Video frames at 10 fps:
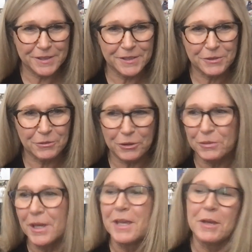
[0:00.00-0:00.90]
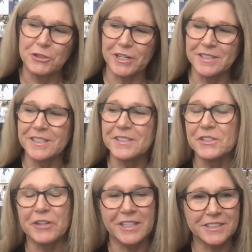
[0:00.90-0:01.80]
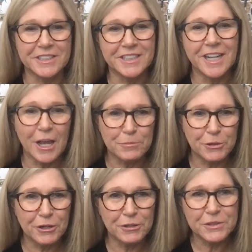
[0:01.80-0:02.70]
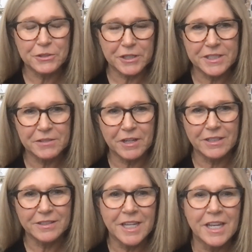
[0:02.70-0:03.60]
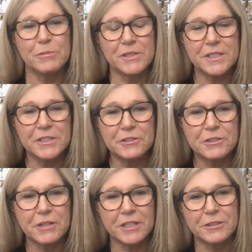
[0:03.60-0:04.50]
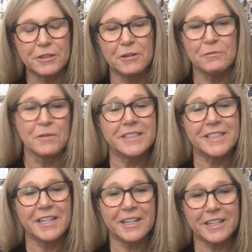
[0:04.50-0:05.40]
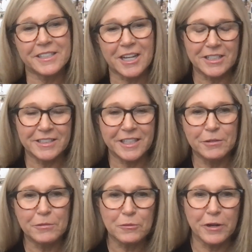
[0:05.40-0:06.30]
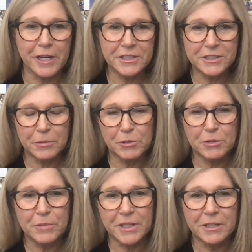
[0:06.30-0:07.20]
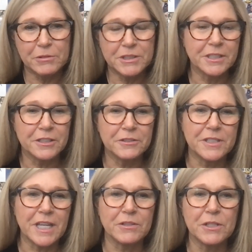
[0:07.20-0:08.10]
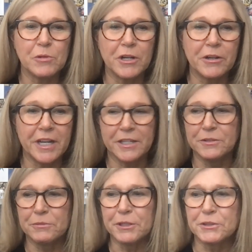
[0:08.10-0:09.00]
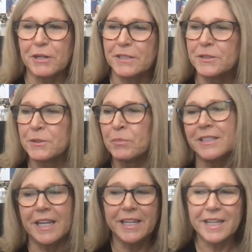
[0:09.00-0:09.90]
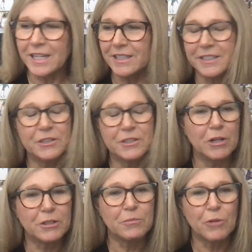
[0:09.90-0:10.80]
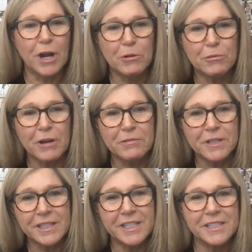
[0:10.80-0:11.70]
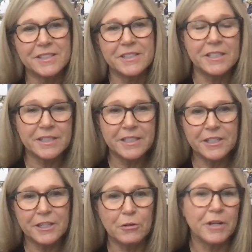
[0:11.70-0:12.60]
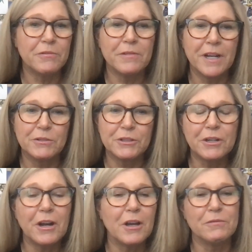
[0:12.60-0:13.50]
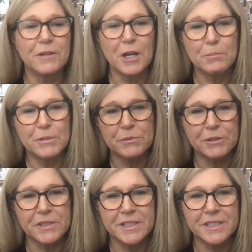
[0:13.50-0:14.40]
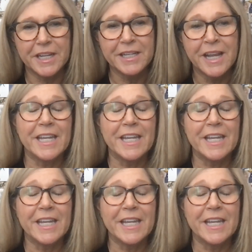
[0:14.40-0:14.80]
business growth, trends, and strategy. I'm your host, Tracey Velt. I'm the Senior Director of Data and Content for HW Media, which includes HousingWire and RealTrends. Today, I'd like to welcome Robert Reffkin. He is the CEO and founder of Compass Real Estate.